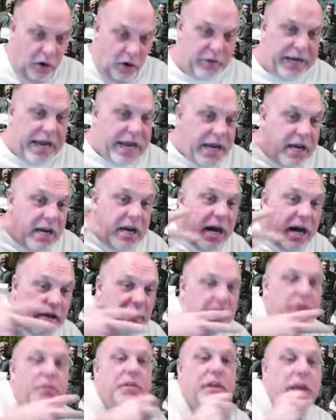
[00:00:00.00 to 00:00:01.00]
Okay,
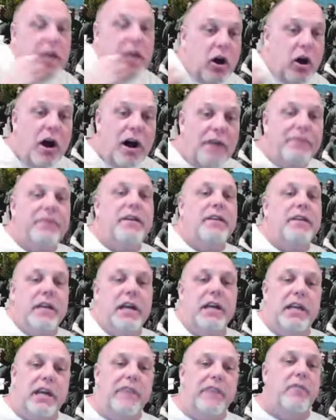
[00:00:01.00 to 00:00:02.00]
cut the thing off and
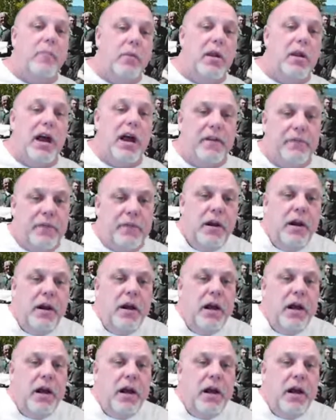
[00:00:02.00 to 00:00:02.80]
then give them life,